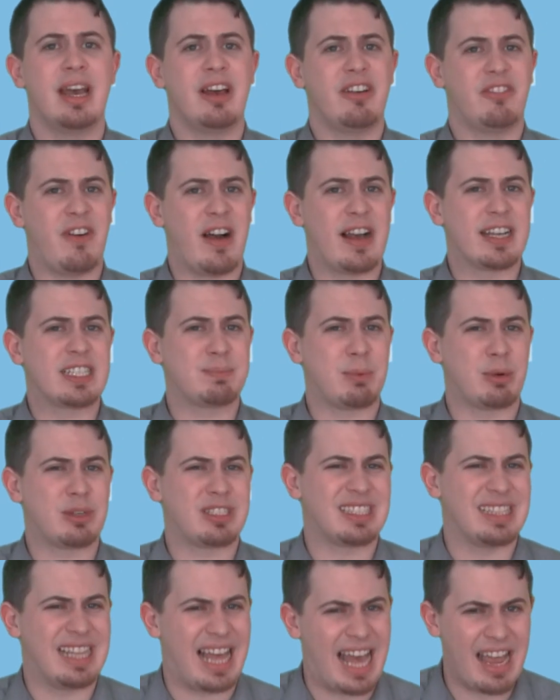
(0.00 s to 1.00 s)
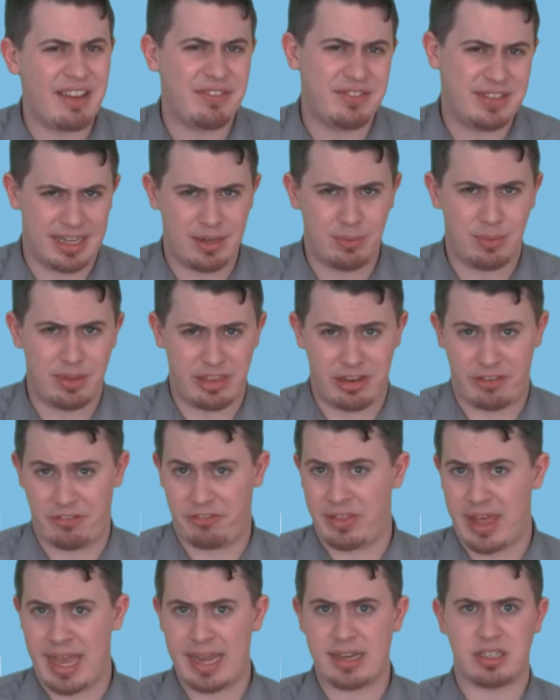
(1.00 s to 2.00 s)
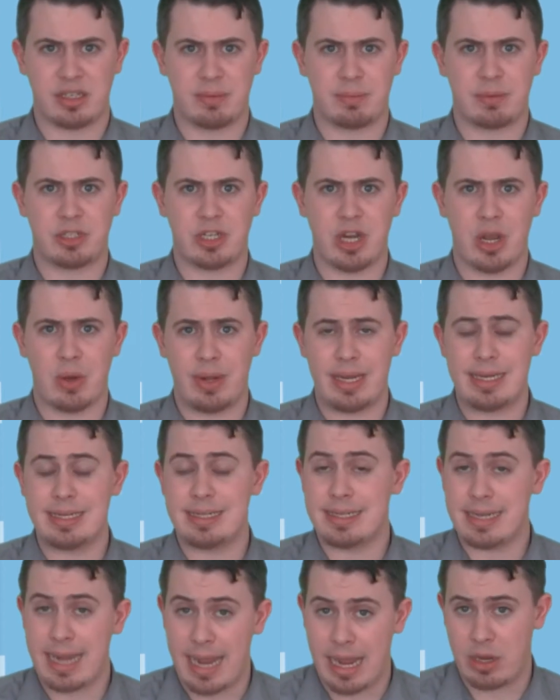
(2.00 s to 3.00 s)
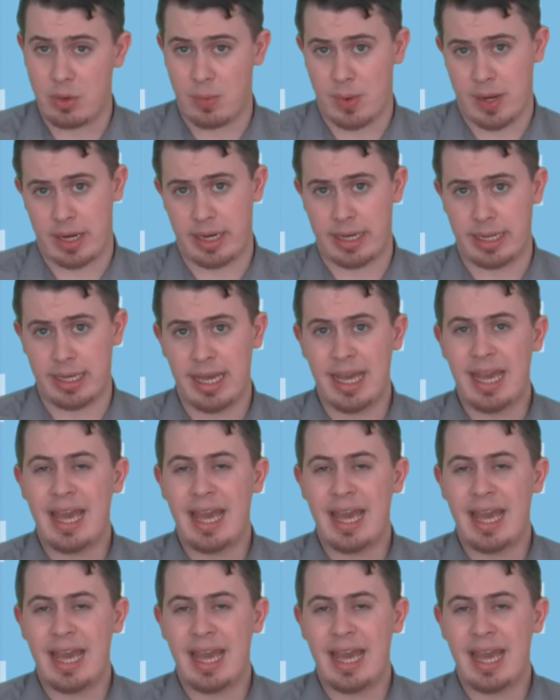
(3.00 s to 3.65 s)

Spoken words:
Fox Sports Live did with their flagship show in January.